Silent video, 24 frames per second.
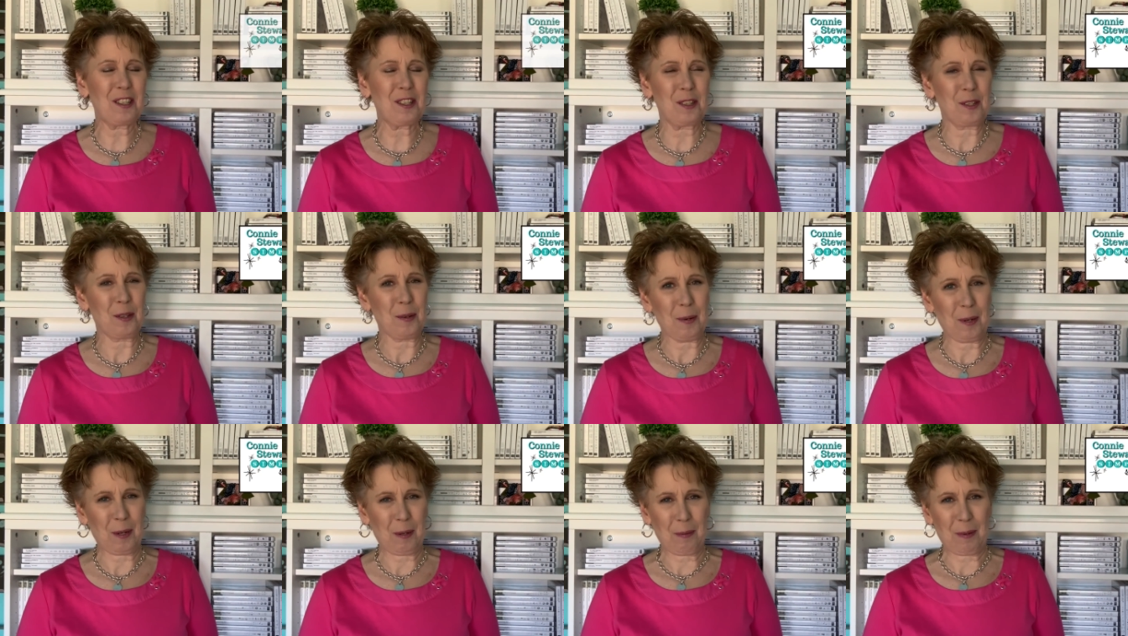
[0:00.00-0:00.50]

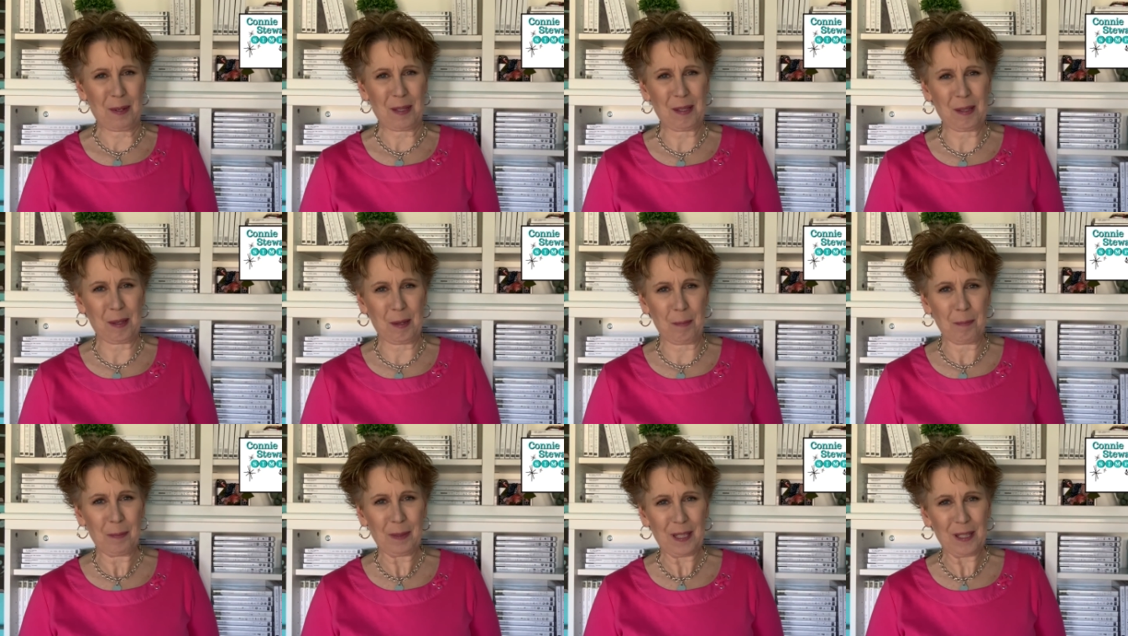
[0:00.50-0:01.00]
Stewart with
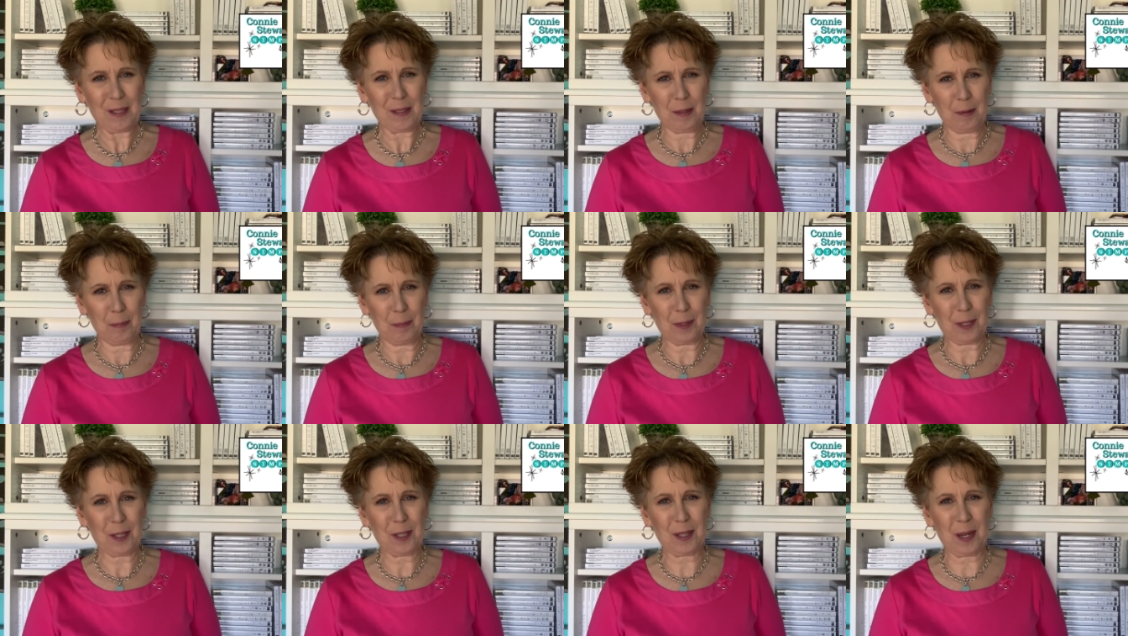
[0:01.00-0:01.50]

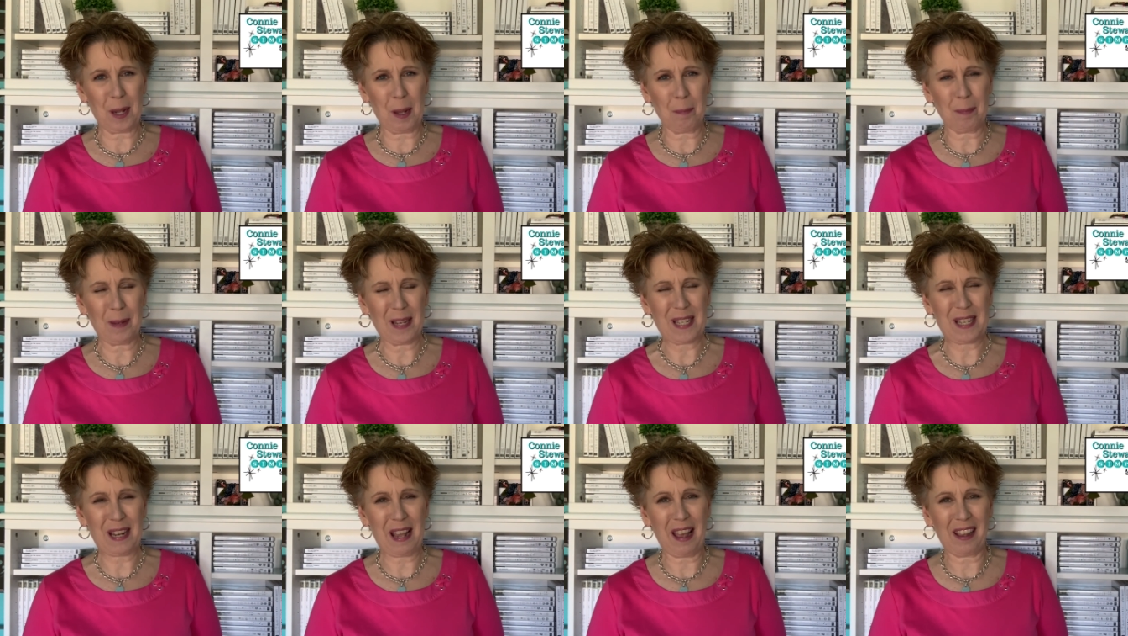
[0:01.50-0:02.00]

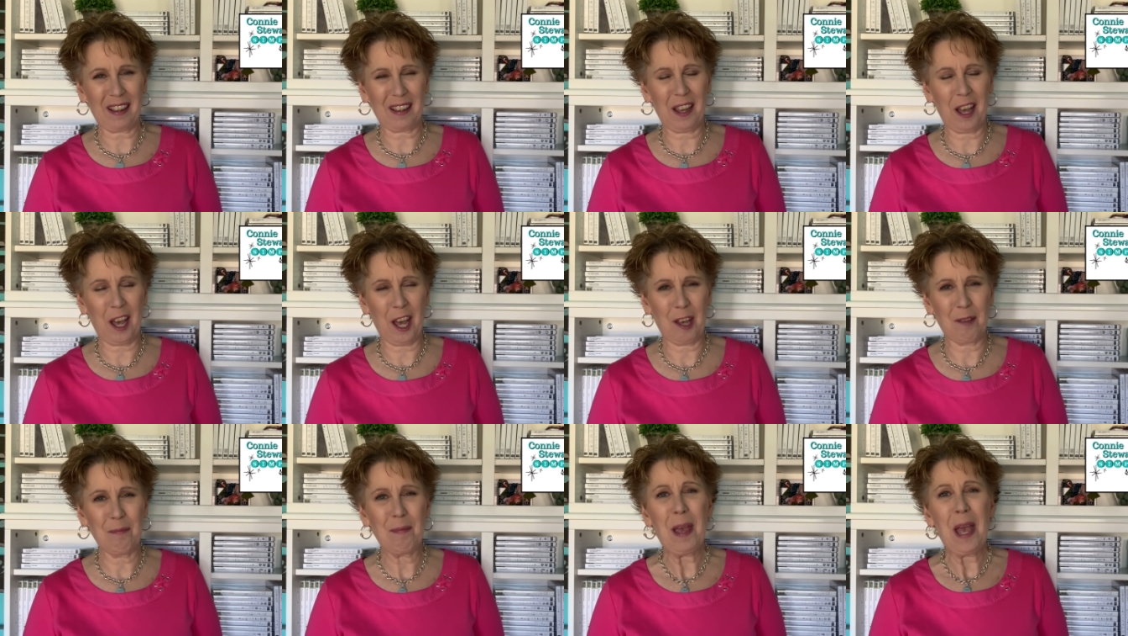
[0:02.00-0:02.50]

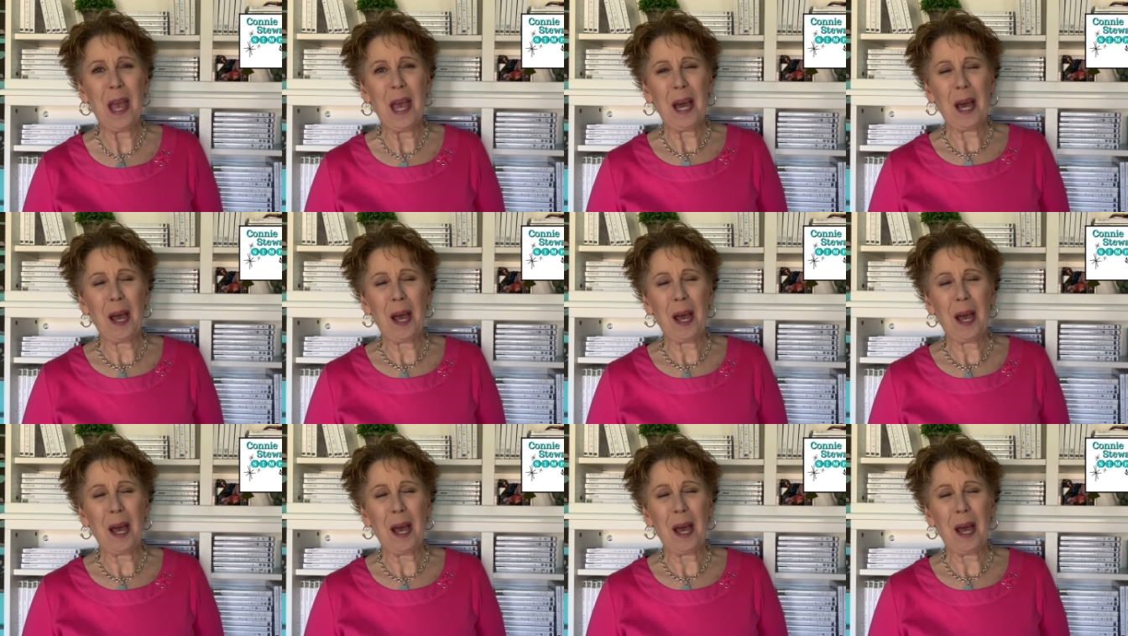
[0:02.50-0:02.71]
SimplySimpleStamping.com.